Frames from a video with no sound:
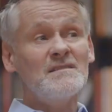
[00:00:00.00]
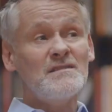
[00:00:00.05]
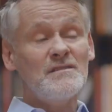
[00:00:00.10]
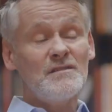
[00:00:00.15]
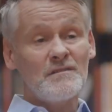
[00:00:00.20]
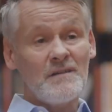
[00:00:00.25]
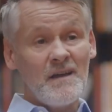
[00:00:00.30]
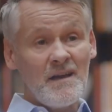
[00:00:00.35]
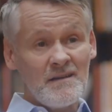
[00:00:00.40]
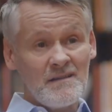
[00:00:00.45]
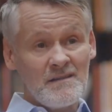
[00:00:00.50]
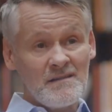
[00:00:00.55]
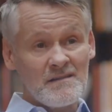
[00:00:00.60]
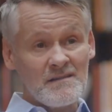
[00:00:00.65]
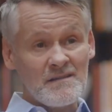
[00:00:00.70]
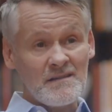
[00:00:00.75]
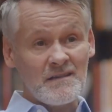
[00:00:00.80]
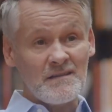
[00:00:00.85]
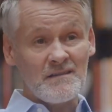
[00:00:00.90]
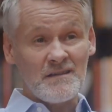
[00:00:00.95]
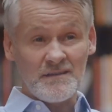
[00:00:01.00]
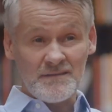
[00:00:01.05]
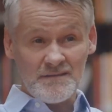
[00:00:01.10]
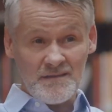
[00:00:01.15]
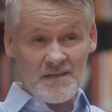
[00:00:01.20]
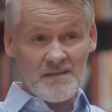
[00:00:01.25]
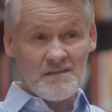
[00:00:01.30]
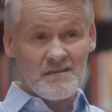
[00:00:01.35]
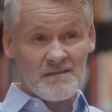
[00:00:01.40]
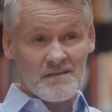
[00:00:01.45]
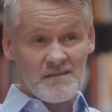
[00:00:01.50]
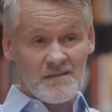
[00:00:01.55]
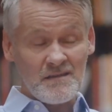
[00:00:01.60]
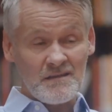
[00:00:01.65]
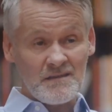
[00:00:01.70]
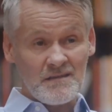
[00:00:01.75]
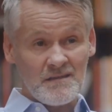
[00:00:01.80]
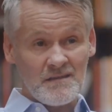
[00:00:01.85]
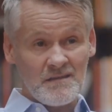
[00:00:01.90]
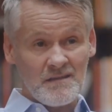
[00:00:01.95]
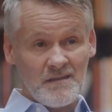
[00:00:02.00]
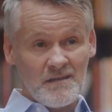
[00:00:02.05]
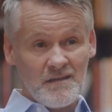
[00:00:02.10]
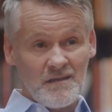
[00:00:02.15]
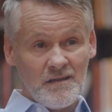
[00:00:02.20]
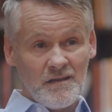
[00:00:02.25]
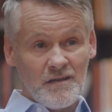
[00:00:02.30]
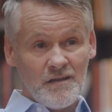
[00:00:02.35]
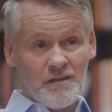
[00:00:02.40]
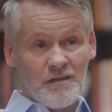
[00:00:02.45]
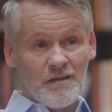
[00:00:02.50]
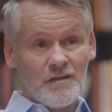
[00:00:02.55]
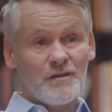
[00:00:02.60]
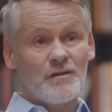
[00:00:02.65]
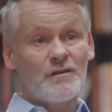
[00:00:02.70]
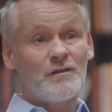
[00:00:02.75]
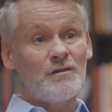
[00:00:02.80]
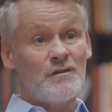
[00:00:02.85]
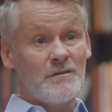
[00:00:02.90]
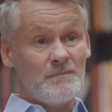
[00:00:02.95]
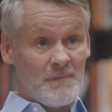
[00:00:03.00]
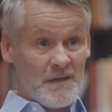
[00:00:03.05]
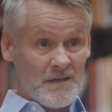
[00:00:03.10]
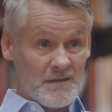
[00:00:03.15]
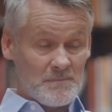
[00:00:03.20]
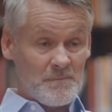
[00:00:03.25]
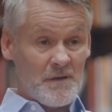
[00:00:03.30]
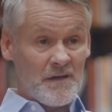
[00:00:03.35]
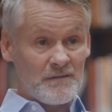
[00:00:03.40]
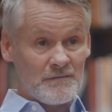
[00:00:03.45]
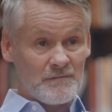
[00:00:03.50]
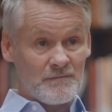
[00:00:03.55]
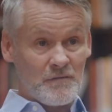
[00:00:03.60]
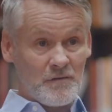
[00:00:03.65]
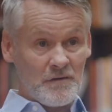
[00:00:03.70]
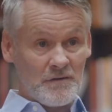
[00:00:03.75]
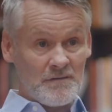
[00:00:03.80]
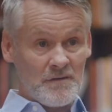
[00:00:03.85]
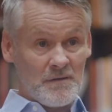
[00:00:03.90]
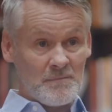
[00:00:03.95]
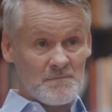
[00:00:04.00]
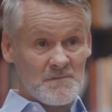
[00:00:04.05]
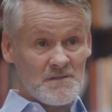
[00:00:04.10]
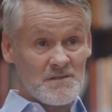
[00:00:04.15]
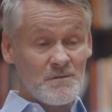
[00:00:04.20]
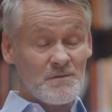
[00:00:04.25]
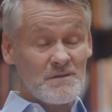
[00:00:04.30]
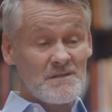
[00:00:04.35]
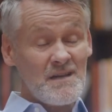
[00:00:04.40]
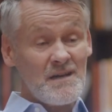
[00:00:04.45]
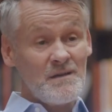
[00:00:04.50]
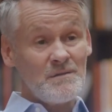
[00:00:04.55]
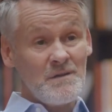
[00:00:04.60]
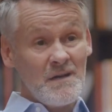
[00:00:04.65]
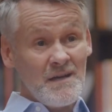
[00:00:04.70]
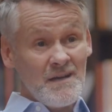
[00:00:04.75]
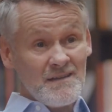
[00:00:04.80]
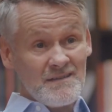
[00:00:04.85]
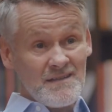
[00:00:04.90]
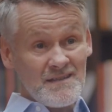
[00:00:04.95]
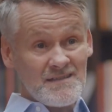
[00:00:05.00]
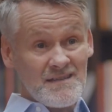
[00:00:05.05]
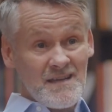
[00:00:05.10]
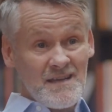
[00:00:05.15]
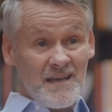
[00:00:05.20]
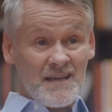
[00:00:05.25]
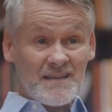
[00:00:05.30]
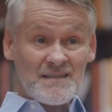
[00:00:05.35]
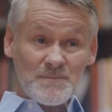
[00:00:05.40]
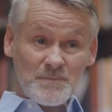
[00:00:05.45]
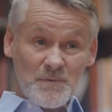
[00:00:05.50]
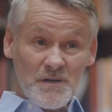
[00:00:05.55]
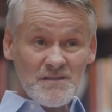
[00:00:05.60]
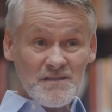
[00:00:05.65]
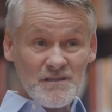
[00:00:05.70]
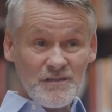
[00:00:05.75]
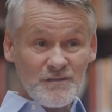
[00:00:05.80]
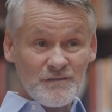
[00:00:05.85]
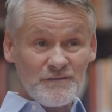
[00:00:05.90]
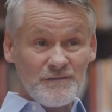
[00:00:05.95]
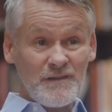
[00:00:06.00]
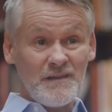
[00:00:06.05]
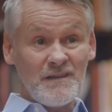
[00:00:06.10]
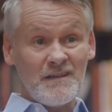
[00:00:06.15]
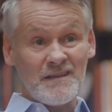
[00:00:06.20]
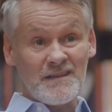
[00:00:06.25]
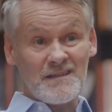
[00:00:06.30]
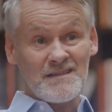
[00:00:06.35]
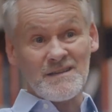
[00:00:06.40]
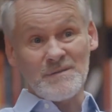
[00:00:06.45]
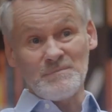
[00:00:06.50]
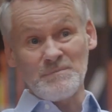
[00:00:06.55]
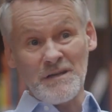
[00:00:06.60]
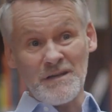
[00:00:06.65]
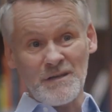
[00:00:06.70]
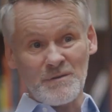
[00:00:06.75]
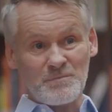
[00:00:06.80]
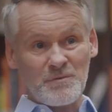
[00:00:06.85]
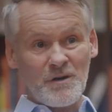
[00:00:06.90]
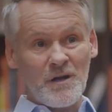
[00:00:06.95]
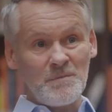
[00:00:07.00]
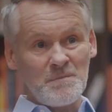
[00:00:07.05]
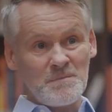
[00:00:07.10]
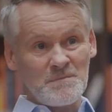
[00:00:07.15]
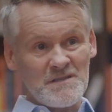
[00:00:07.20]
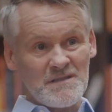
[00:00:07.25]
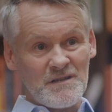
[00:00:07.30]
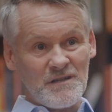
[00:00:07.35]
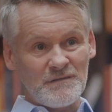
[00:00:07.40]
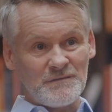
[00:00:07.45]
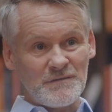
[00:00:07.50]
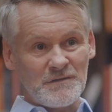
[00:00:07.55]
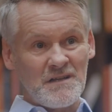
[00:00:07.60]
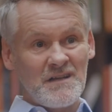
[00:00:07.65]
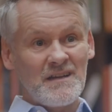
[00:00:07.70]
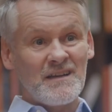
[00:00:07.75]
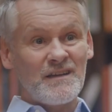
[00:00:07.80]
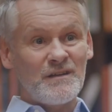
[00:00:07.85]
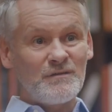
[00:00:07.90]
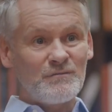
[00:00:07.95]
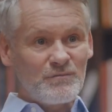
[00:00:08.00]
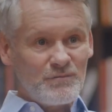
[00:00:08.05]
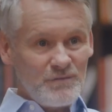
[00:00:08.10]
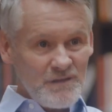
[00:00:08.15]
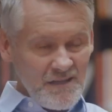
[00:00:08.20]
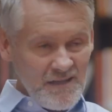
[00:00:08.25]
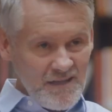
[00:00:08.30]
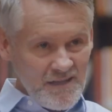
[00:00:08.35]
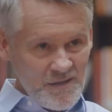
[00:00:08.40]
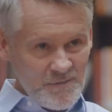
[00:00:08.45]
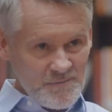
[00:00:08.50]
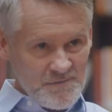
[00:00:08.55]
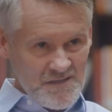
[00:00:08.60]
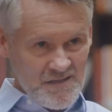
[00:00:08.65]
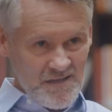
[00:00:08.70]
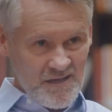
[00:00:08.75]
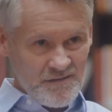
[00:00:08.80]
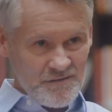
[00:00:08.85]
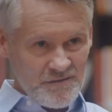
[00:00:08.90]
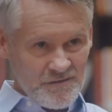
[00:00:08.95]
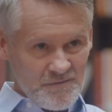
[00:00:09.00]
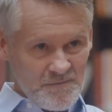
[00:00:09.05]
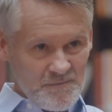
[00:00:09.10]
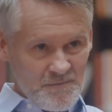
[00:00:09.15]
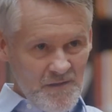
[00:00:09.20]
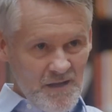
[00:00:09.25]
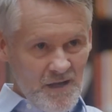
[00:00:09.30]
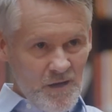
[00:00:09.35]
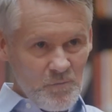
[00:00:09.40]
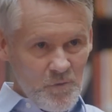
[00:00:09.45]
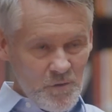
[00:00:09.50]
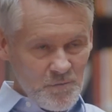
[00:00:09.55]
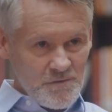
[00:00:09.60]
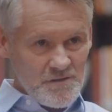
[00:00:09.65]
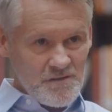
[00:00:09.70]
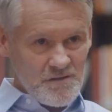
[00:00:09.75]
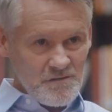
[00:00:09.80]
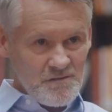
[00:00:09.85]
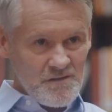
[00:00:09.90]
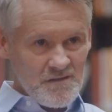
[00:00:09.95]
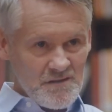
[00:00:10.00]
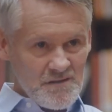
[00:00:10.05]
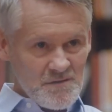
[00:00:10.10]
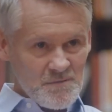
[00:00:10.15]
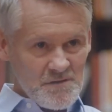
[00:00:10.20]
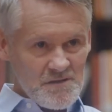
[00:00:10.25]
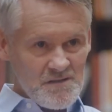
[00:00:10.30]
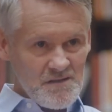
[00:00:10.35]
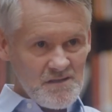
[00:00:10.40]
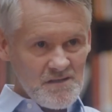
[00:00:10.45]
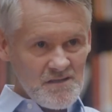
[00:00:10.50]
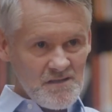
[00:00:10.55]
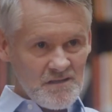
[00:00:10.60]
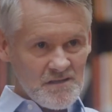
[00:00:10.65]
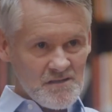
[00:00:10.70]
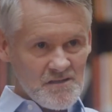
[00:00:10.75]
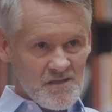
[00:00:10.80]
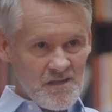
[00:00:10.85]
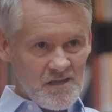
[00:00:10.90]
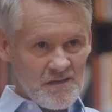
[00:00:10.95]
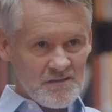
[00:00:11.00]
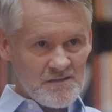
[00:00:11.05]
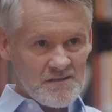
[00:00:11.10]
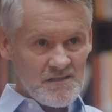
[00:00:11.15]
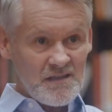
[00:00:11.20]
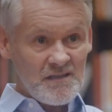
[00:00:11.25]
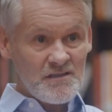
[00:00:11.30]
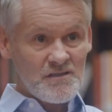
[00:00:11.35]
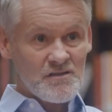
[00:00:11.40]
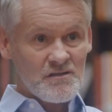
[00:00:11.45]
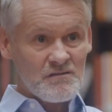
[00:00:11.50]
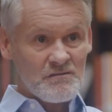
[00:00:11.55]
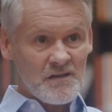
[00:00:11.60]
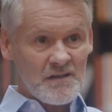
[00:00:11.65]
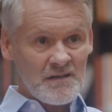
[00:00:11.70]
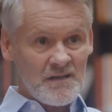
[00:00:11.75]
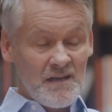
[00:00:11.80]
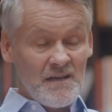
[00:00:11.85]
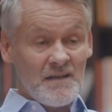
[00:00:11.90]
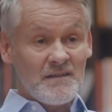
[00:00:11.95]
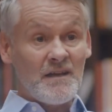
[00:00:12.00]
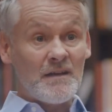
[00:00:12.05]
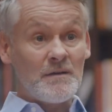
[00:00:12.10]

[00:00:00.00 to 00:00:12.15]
there anything that they think could make it better for them? So it's how this expressing your feelings and being a problem solver can really come together. And what we're doing is we're teaching our child to integrate that